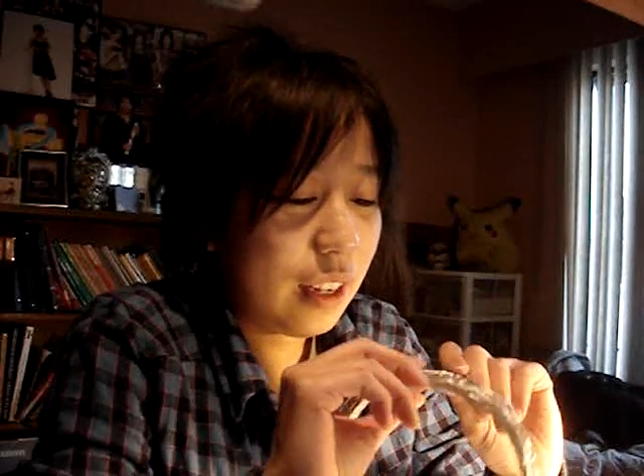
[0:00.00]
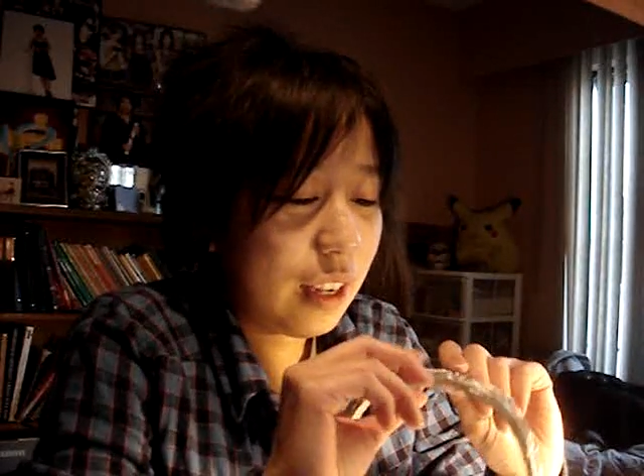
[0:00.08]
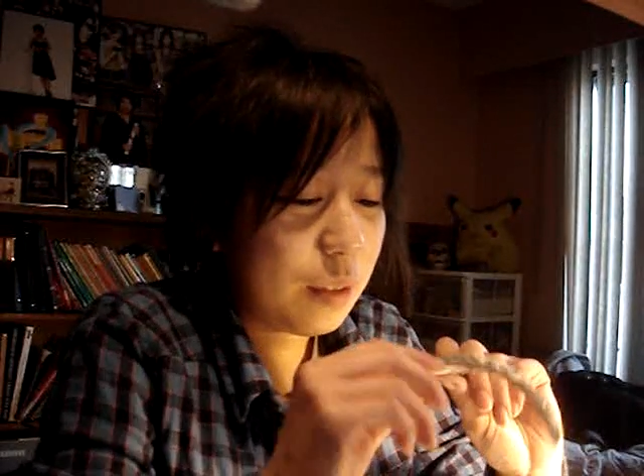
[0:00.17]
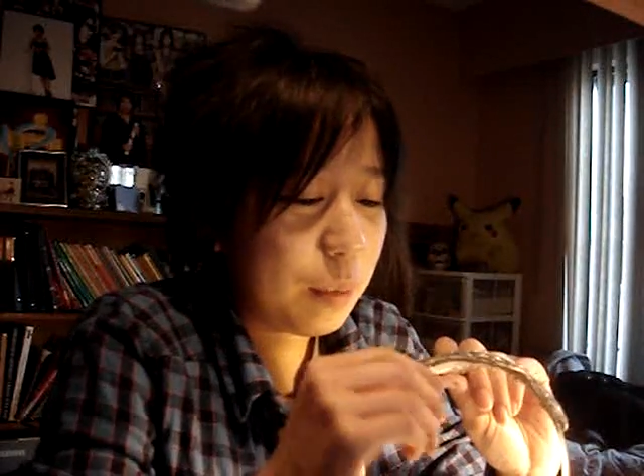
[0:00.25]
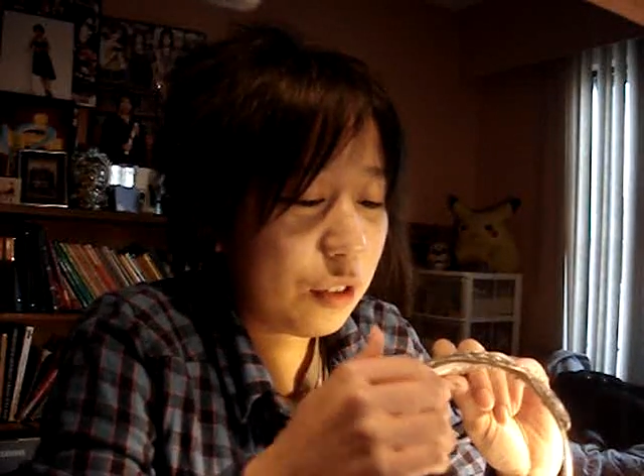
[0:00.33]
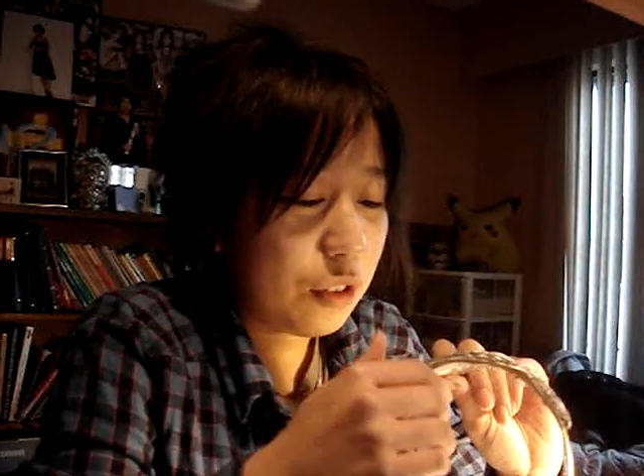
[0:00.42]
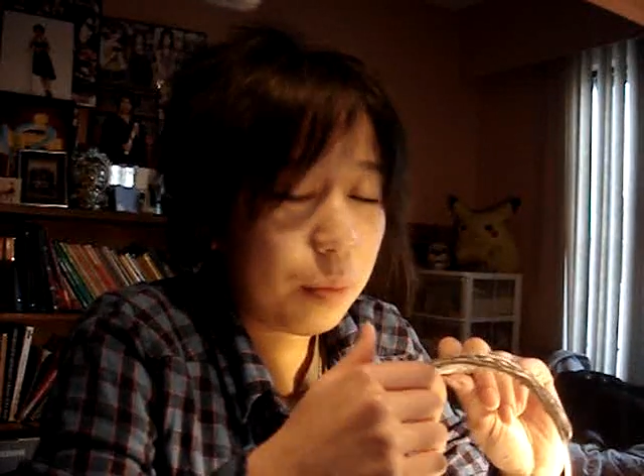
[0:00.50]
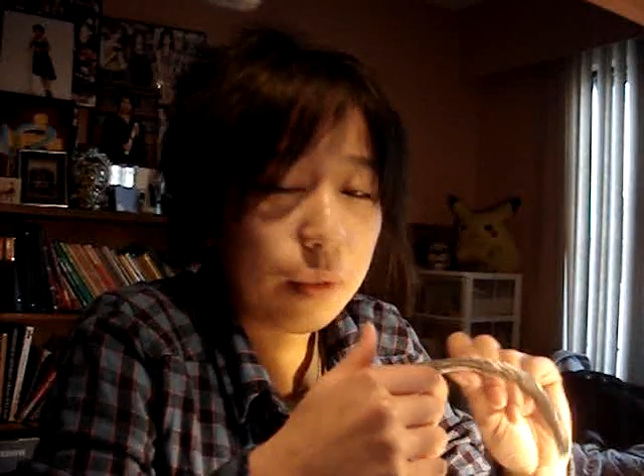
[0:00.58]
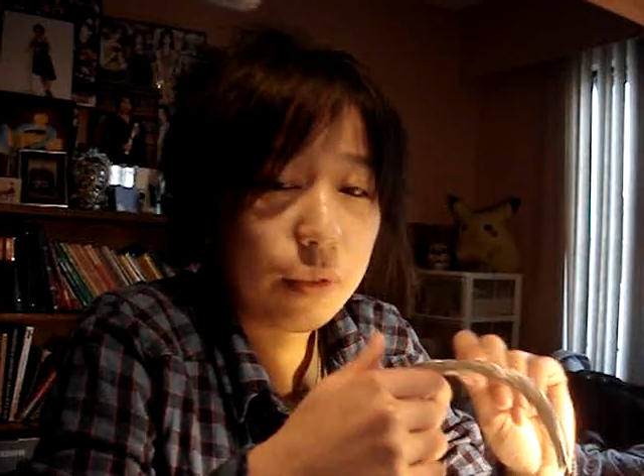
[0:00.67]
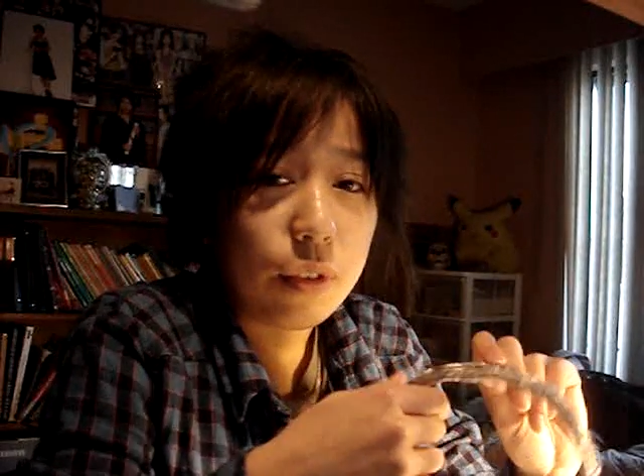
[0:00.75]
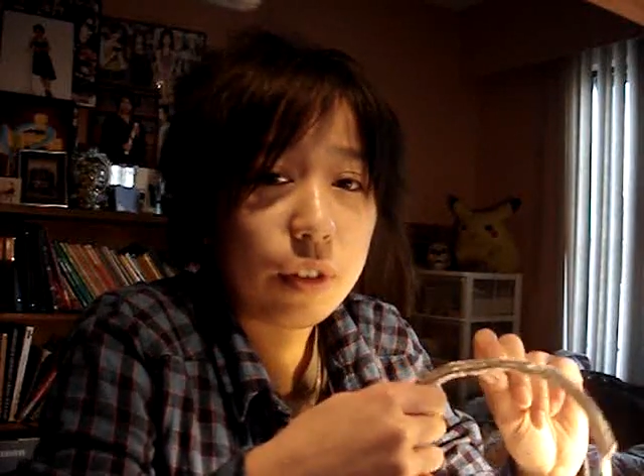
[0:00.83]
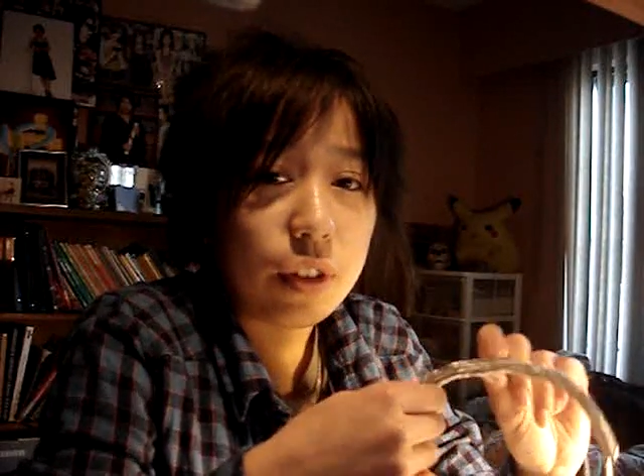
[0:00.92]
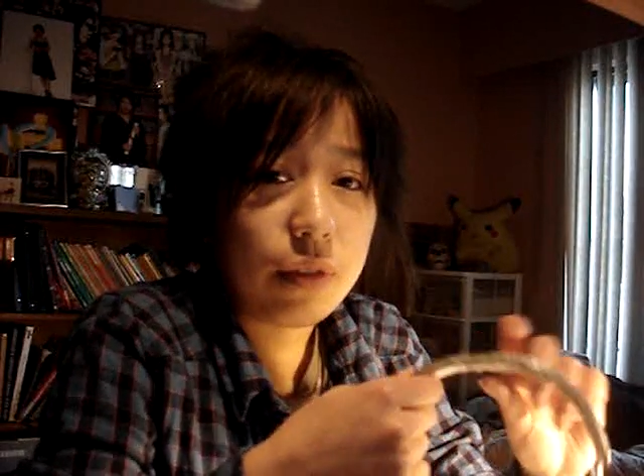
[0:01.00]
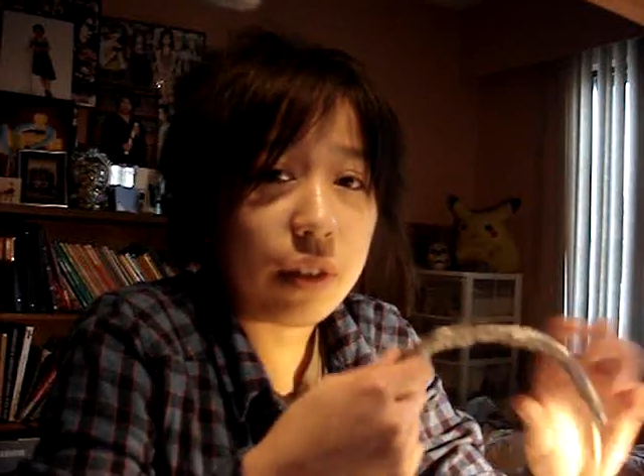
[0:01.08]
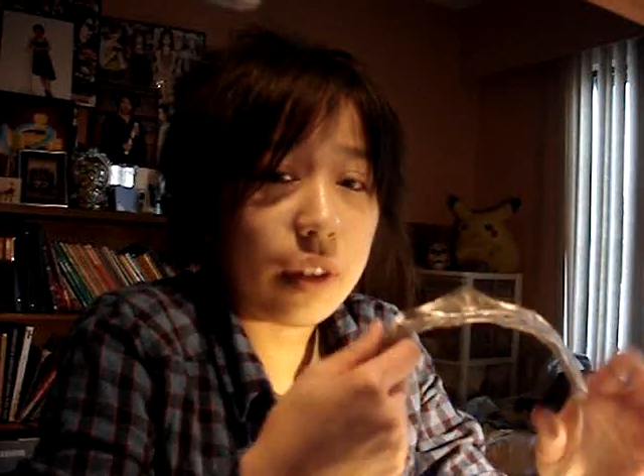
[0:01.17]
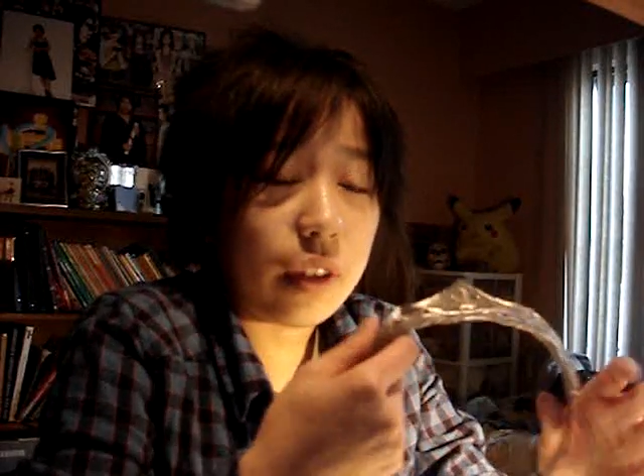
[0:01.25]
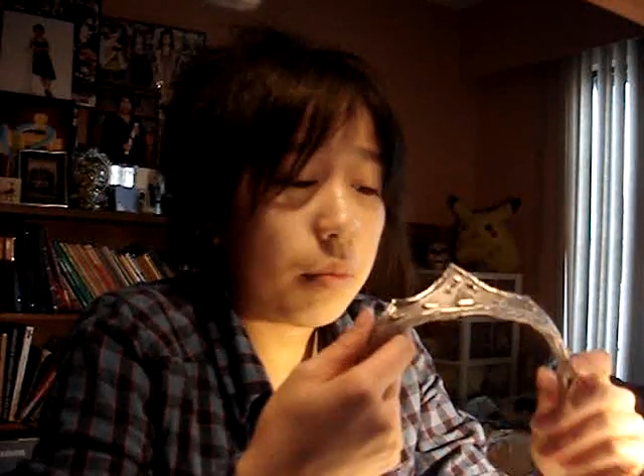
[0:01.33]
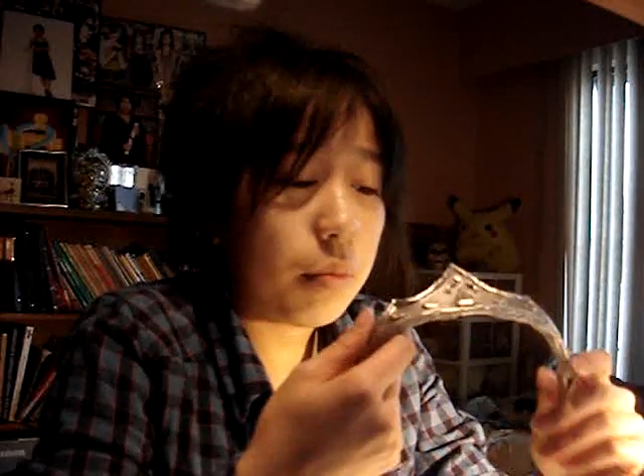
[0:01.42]
as mentioned before
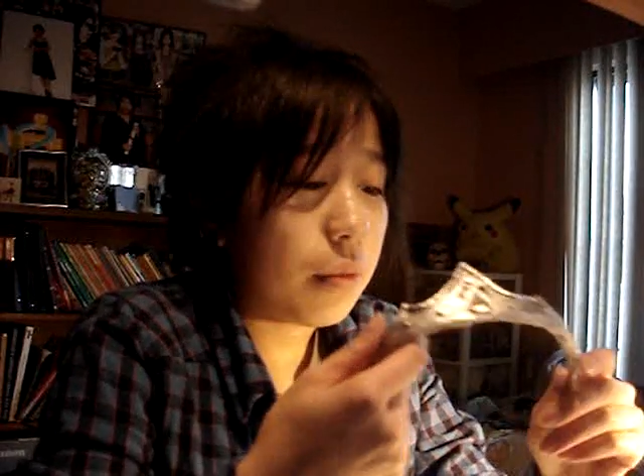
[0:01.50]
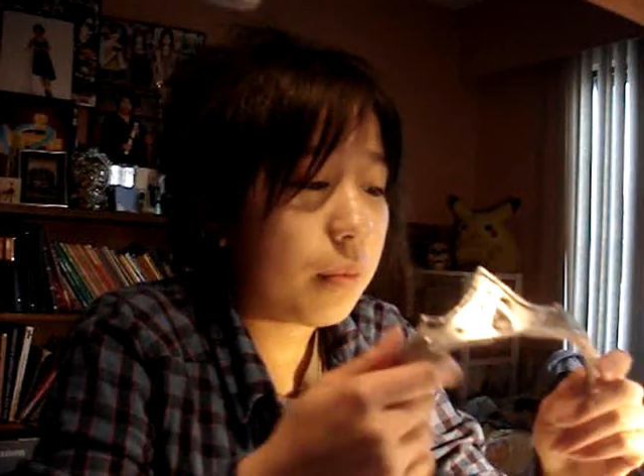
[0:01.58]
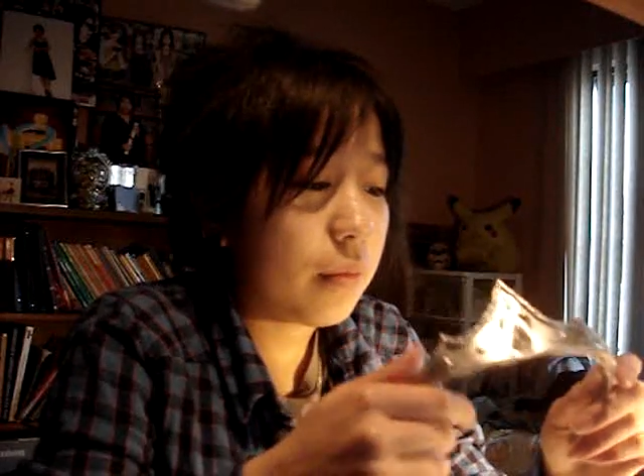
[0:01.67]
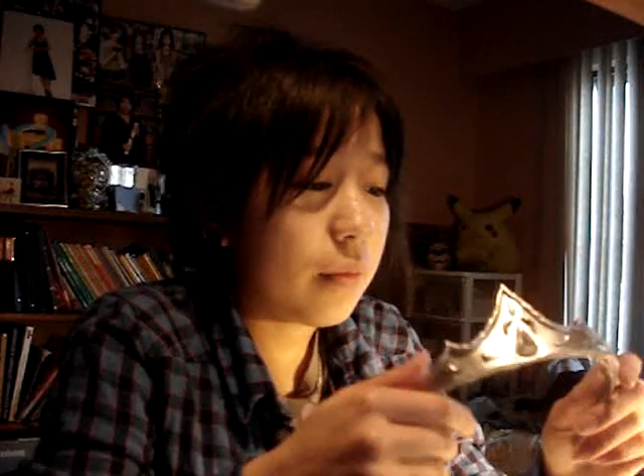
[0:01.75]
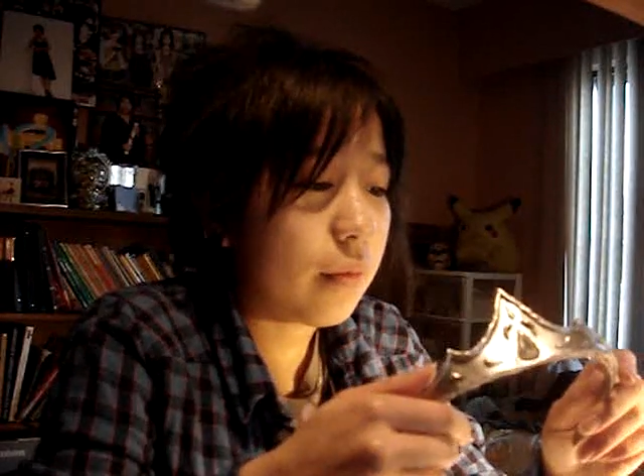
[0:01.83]
several times.